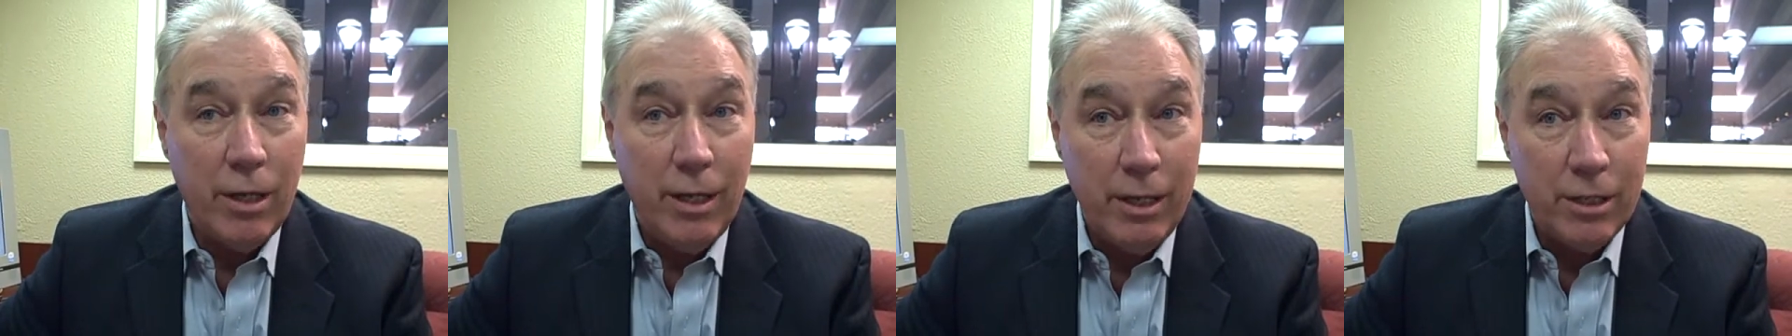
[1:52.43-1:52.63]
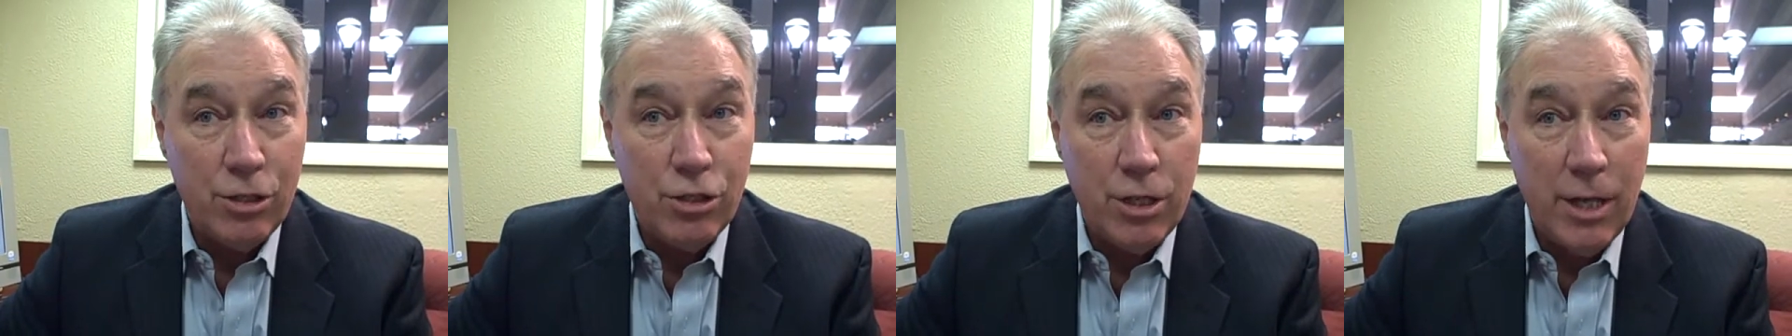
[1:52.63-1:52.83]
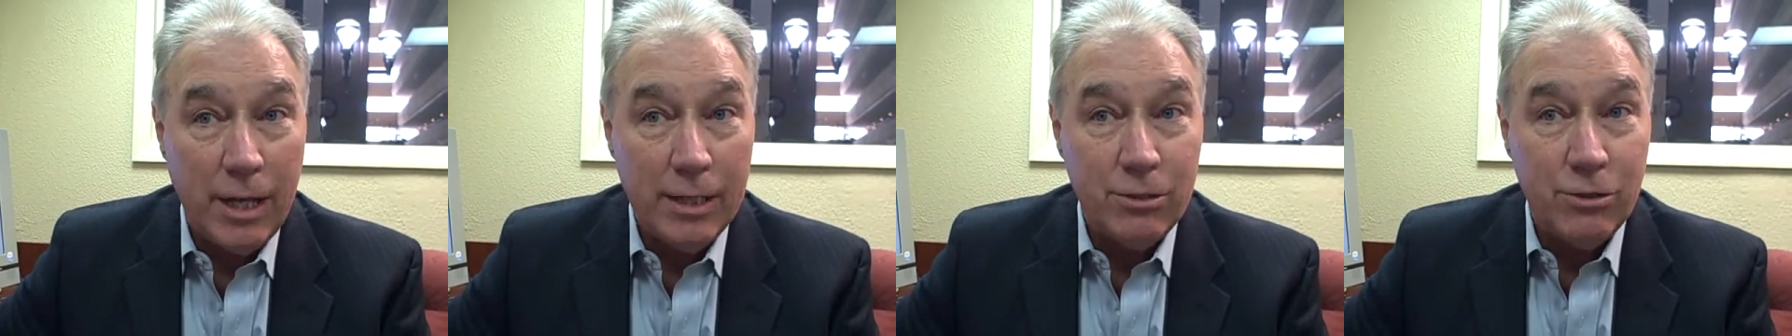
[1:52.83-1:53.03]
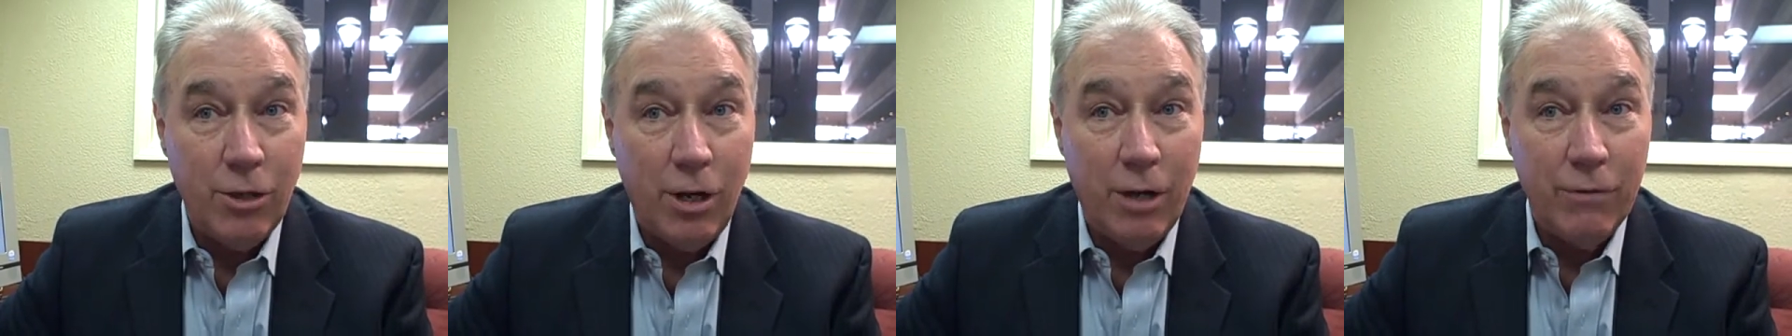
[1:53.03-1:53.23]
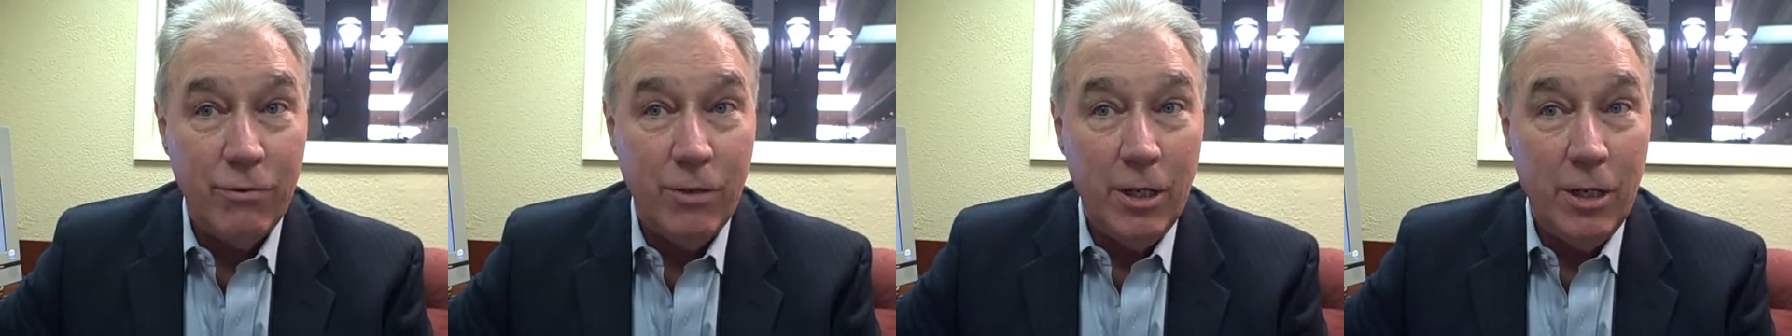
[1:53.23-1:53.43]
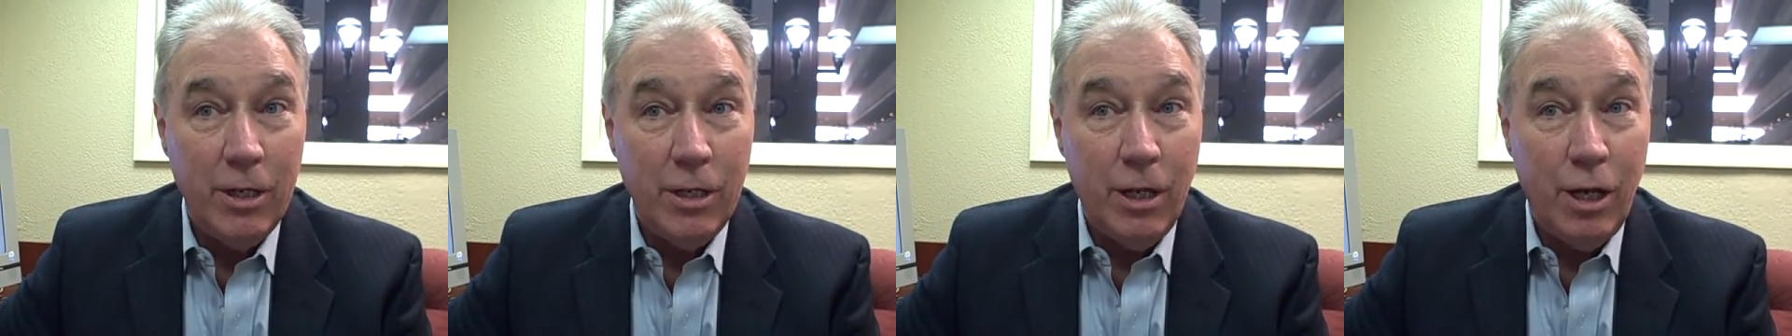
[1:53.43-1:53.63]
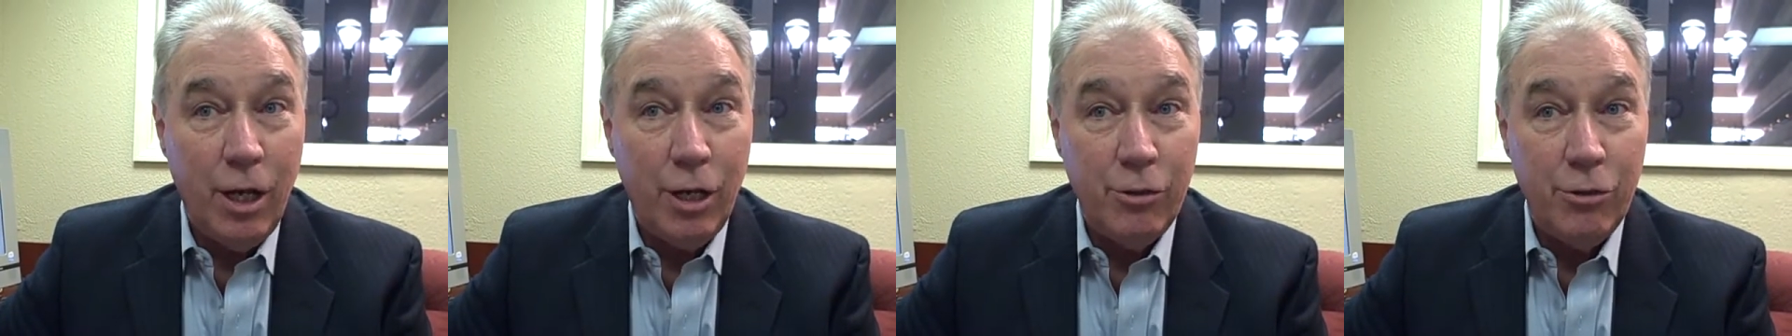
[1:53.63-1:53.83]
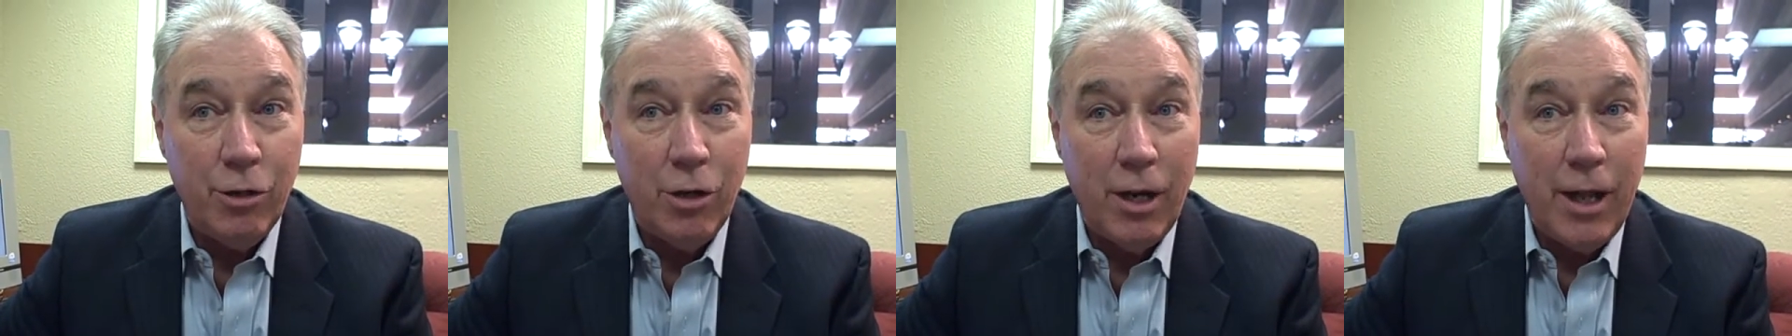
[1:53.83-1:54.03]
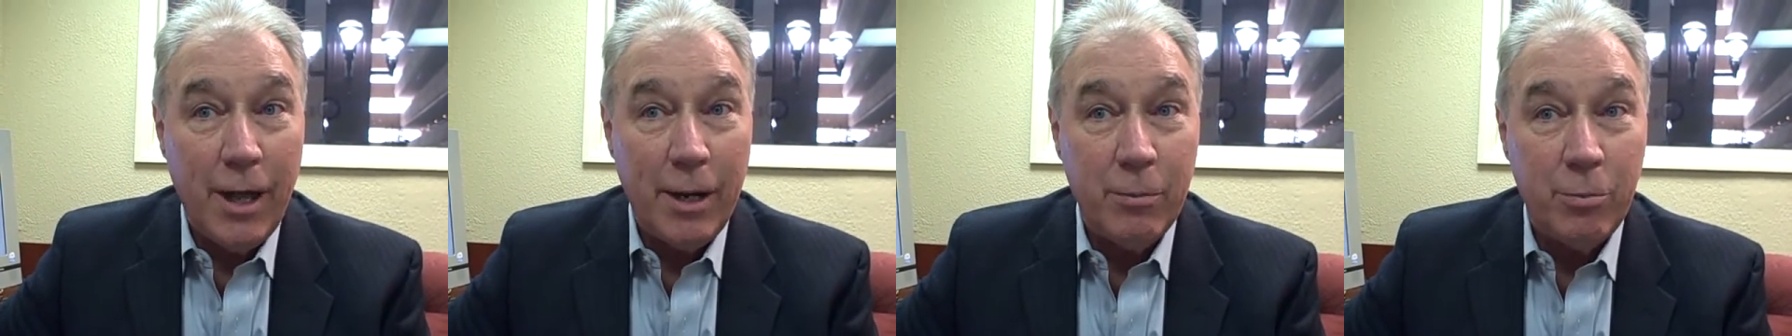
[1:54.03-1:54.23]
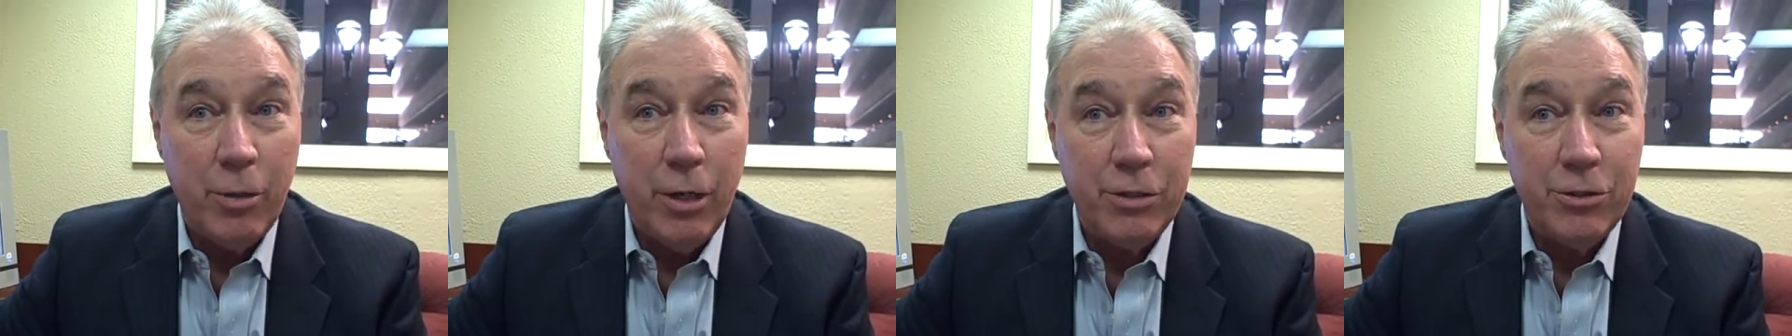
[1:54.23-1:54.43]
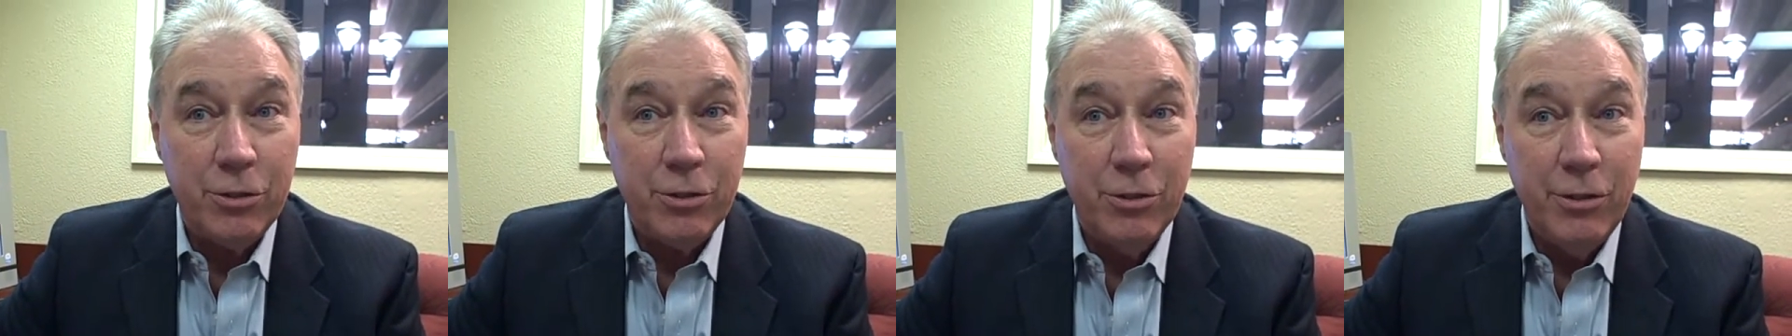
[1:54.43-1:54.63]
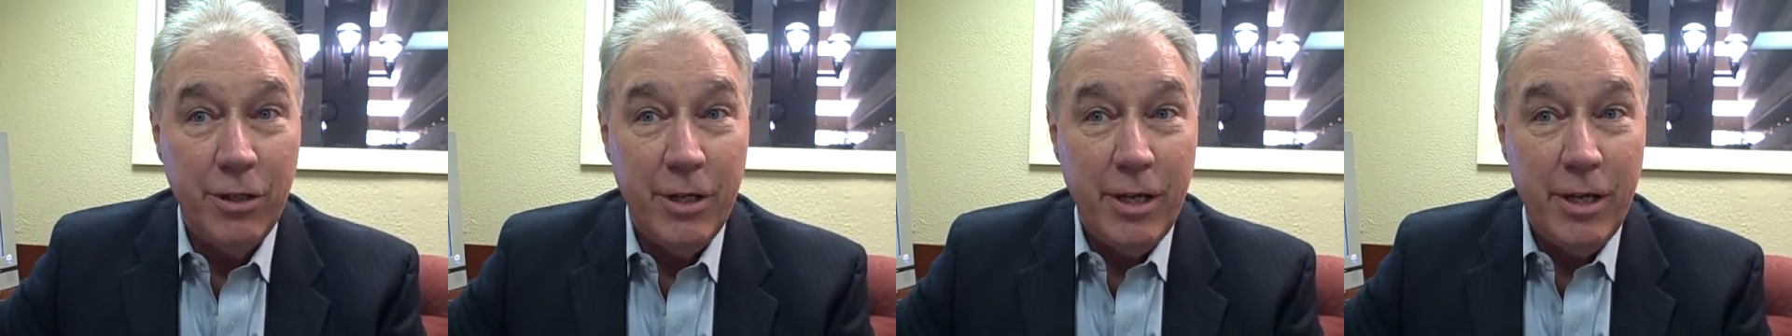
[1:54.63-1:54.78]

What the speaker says: get shots off under a lot of pressure.